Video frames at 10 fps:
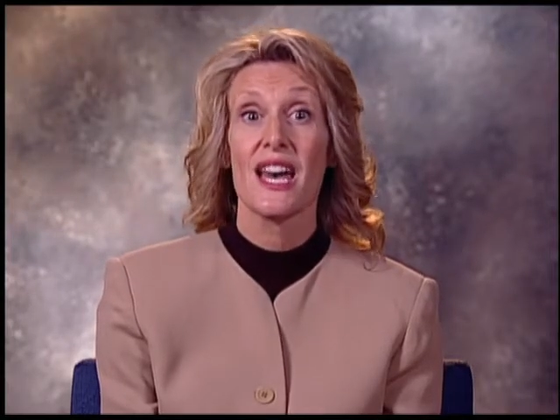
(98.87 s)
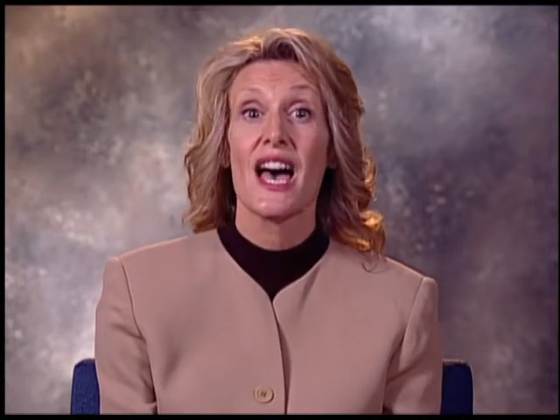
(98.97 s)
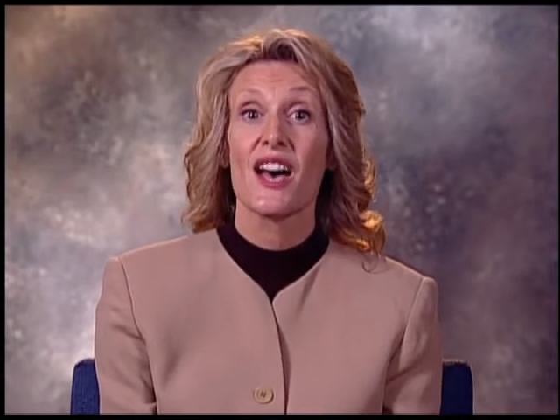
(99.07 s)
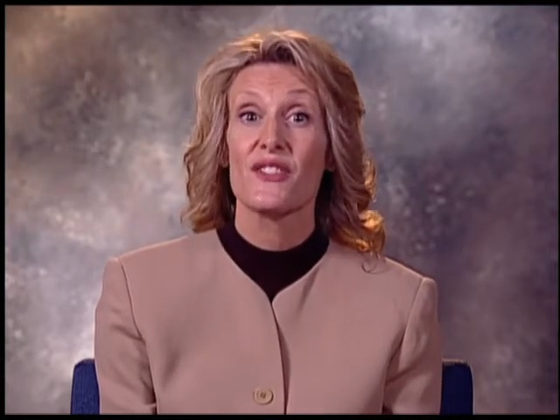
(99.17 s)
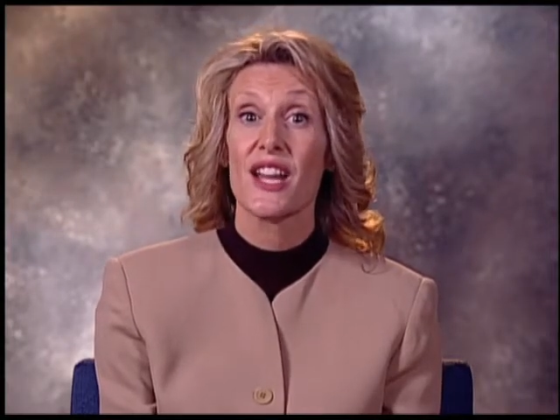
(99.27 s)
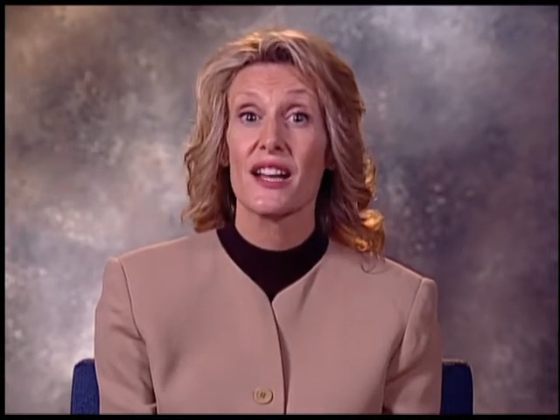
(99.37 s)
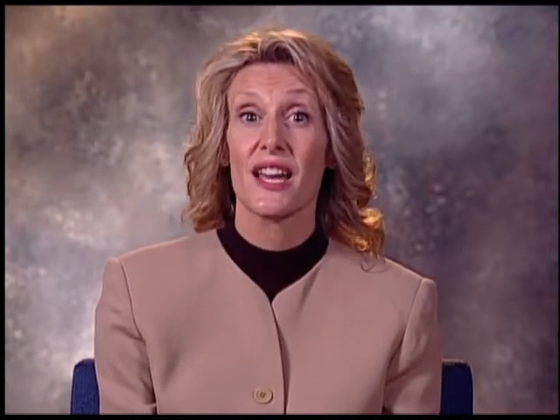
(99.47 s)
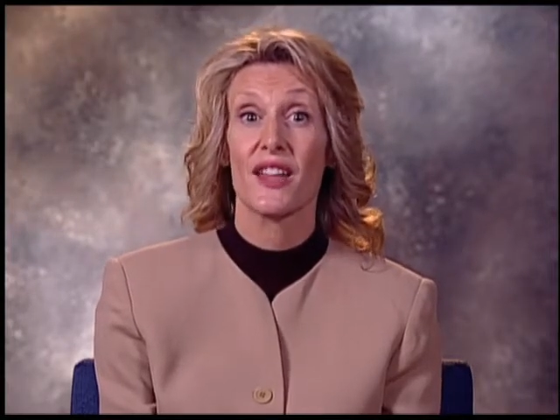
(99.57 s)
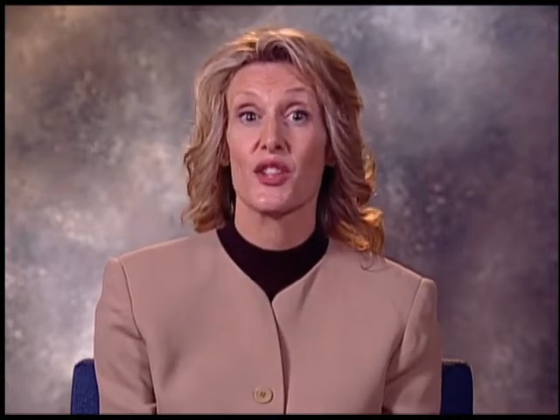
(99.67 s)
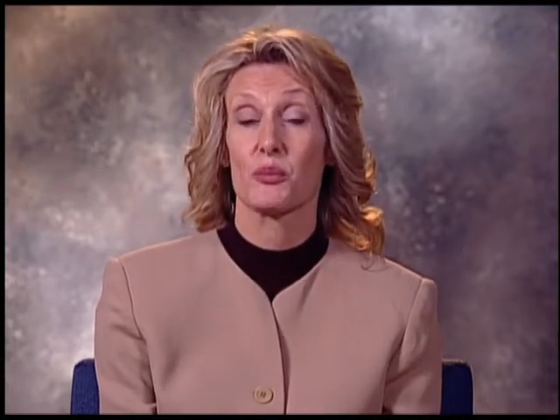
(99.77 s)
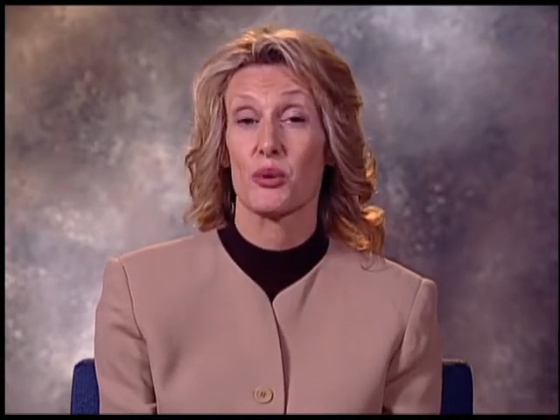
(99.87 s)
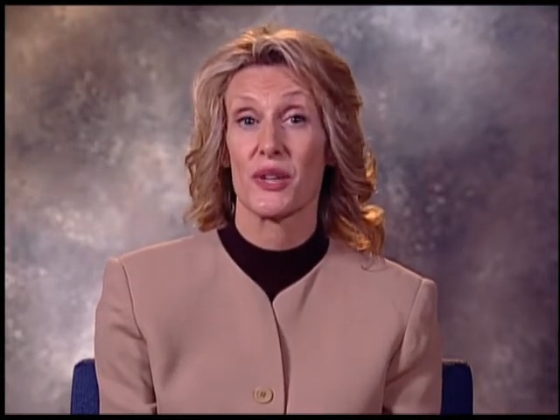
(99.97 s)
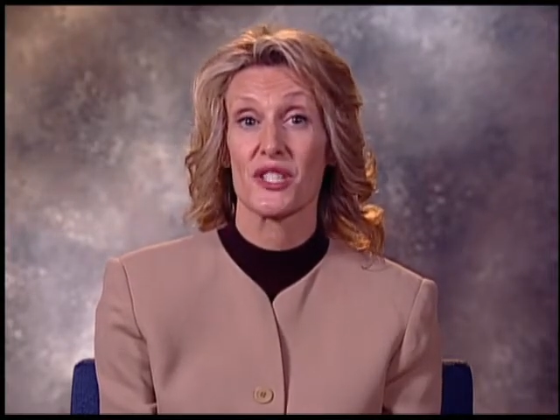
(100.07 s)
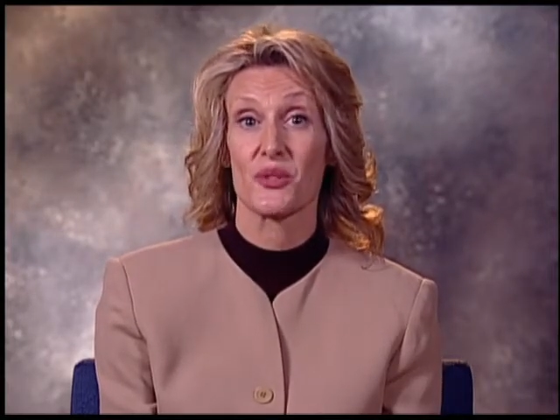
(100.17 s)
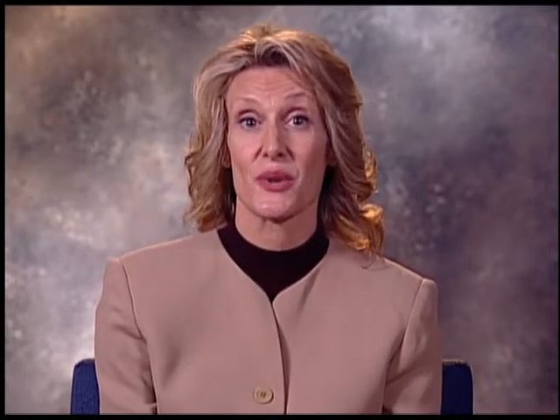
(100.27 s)
have not had their
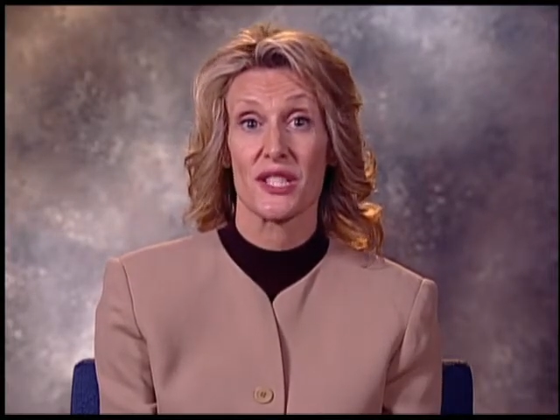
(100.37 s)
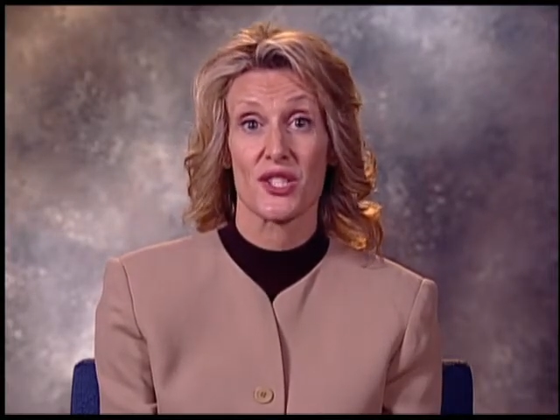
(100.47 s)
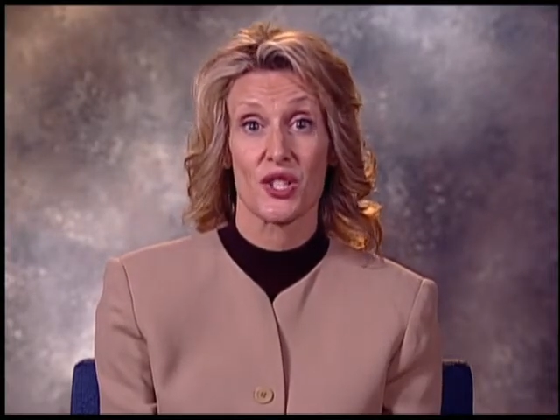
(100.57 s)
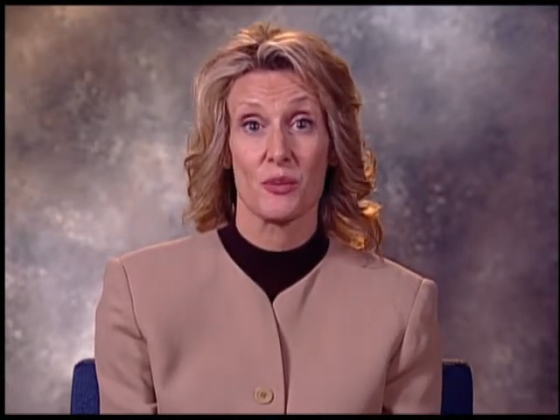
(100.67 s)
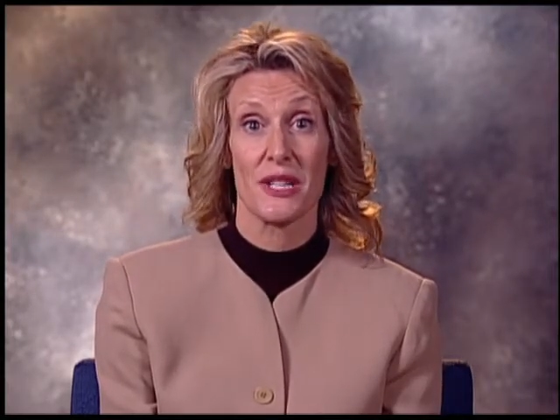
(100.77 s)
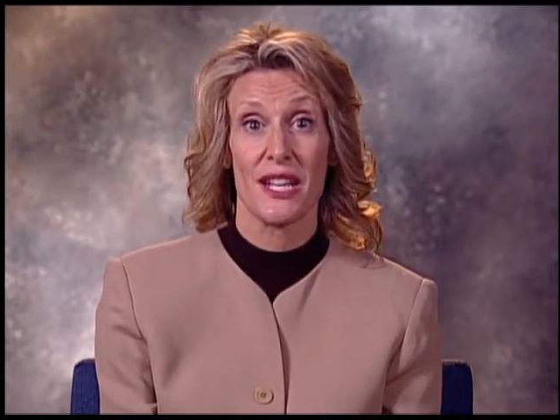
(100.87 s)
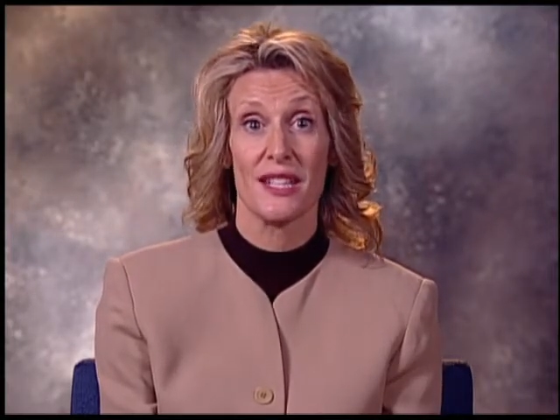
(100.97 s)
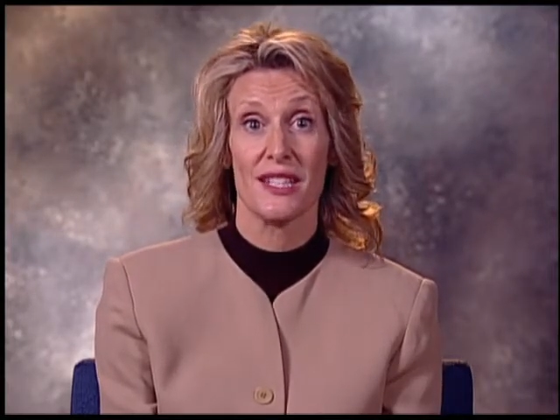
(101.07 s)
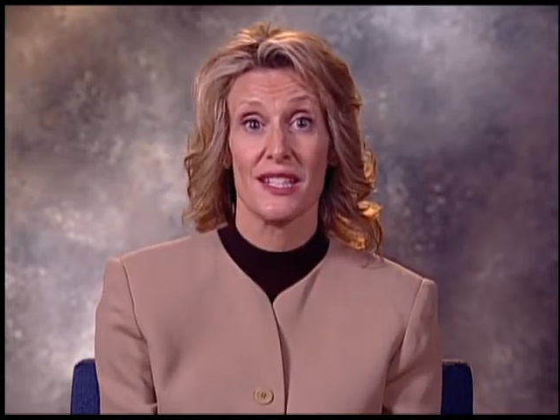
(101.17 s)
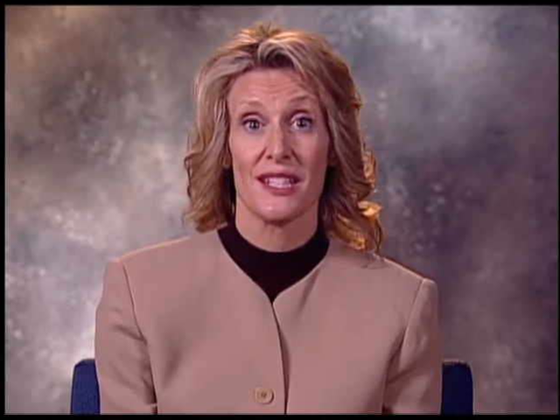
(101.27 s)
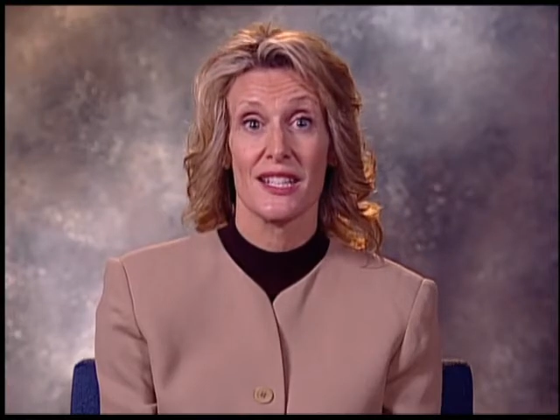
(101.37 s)
parental rights terminated,